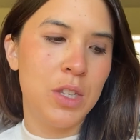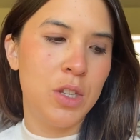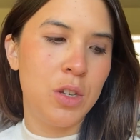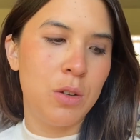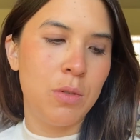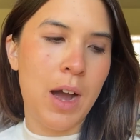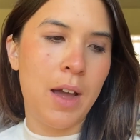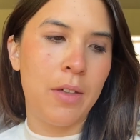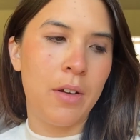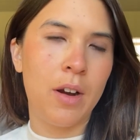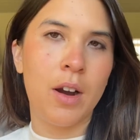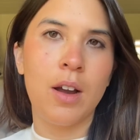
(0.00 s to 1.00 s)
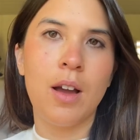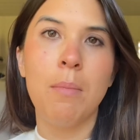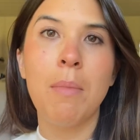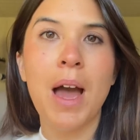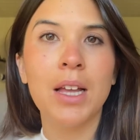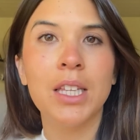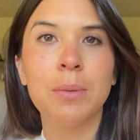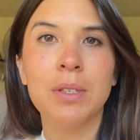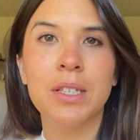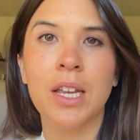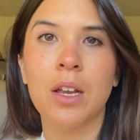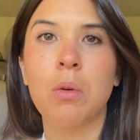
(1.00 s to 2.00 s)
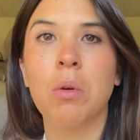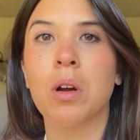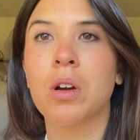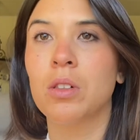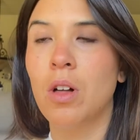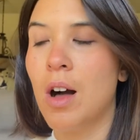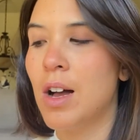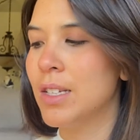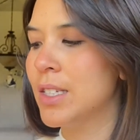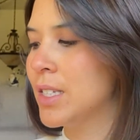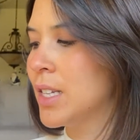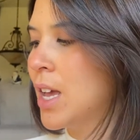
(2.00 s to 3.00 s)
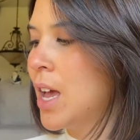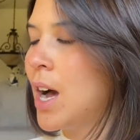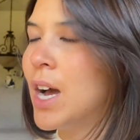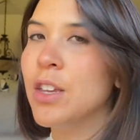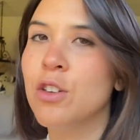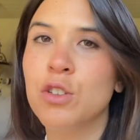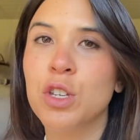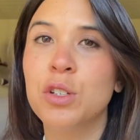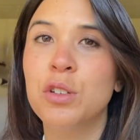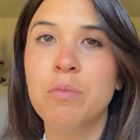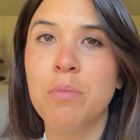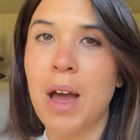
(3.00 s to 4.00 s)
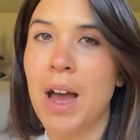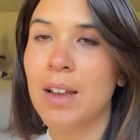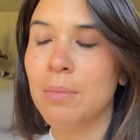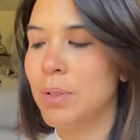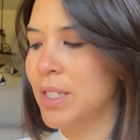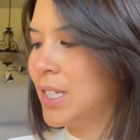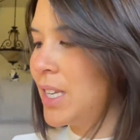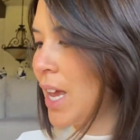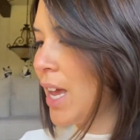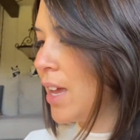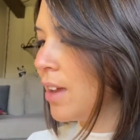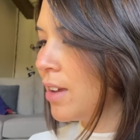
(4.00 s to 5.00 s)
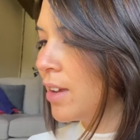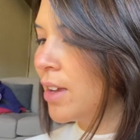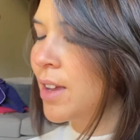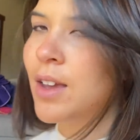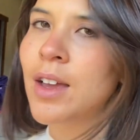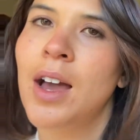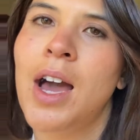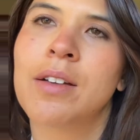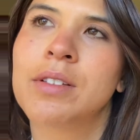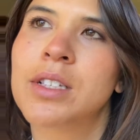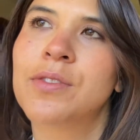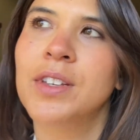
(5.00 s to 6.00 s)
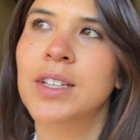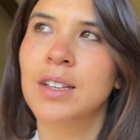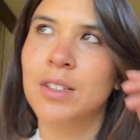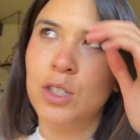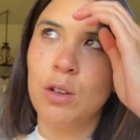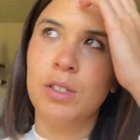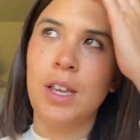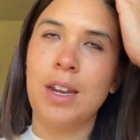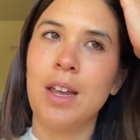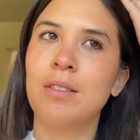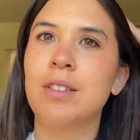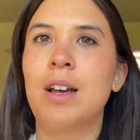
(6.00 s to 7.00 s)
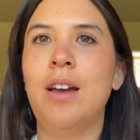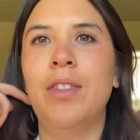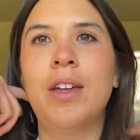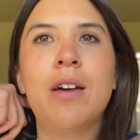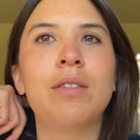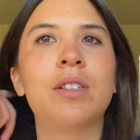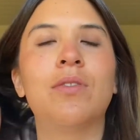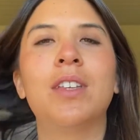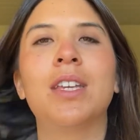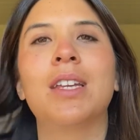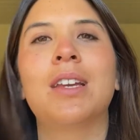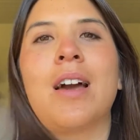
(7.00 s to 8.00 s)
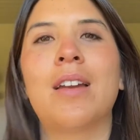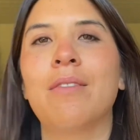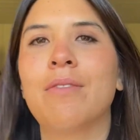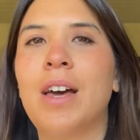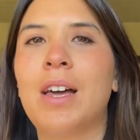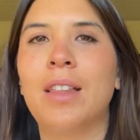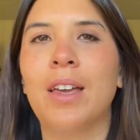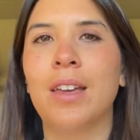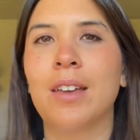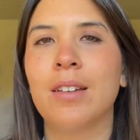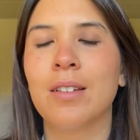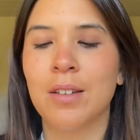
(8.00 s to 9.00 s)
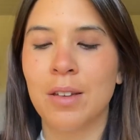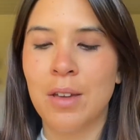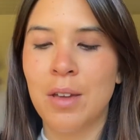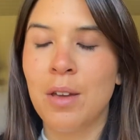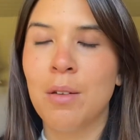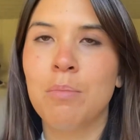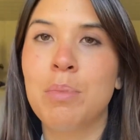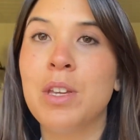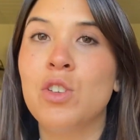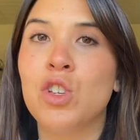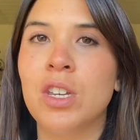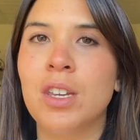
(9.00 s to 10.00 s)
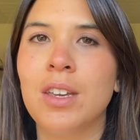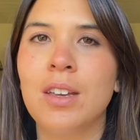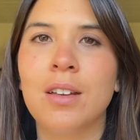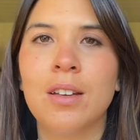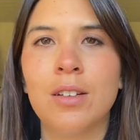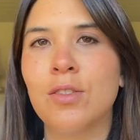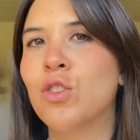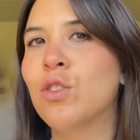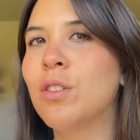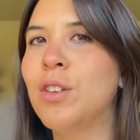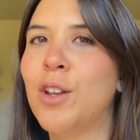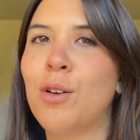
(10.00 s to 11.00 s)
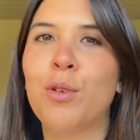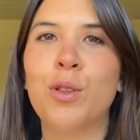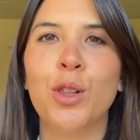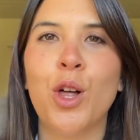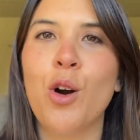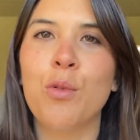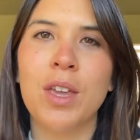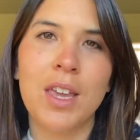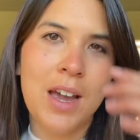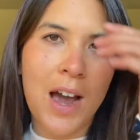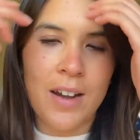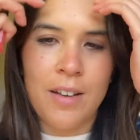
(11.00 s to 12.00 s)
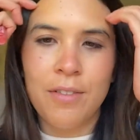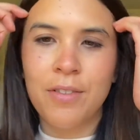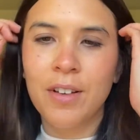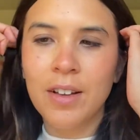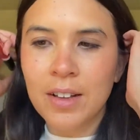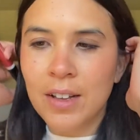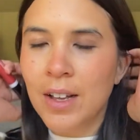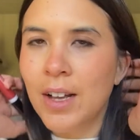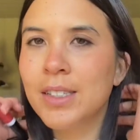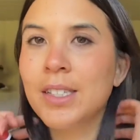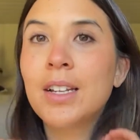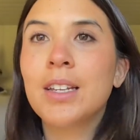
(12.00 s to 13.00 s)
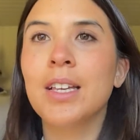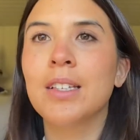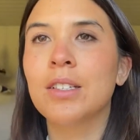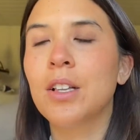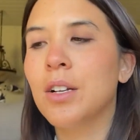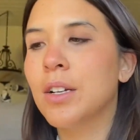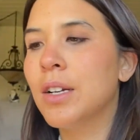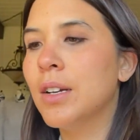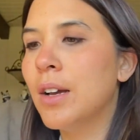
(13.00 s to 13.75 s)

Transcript: do either a matte lipstick or a gloss. I usually do matte, but today it's so sunny outside that I was feeling kind of that like beachy, glowy kind of sun-kissed look.